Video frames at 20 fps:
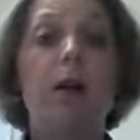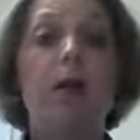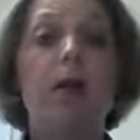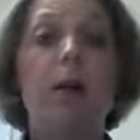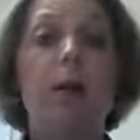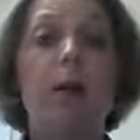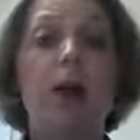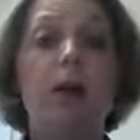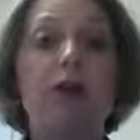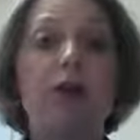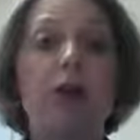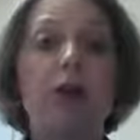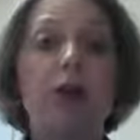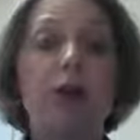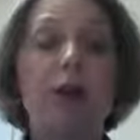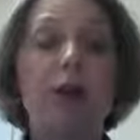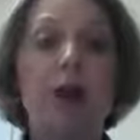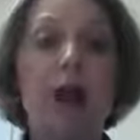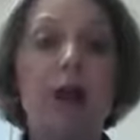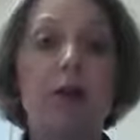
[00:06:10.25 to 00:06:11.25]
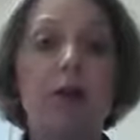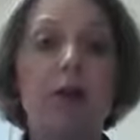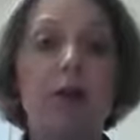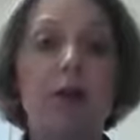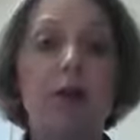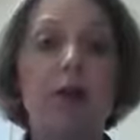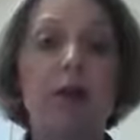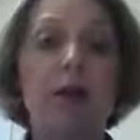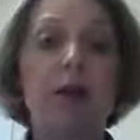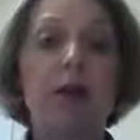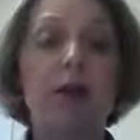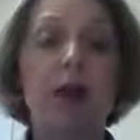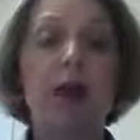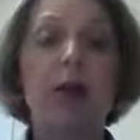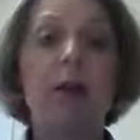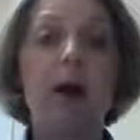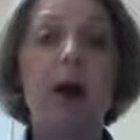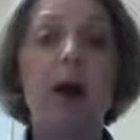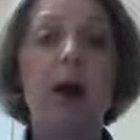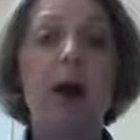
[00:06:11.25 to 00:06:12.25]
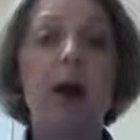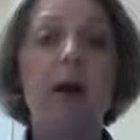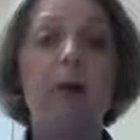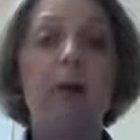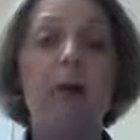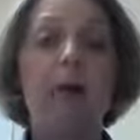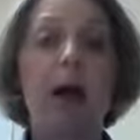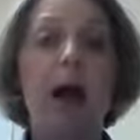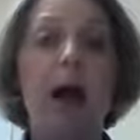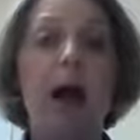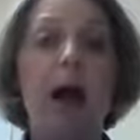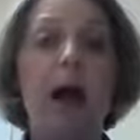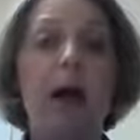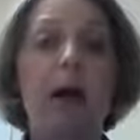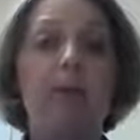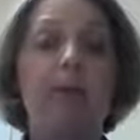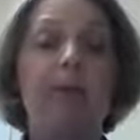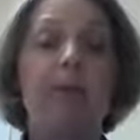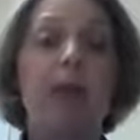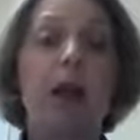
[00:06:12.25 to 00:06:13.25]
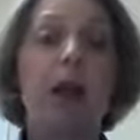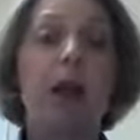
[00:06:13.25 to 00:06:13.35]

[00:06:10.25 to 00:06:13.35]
the musculoskeletal system by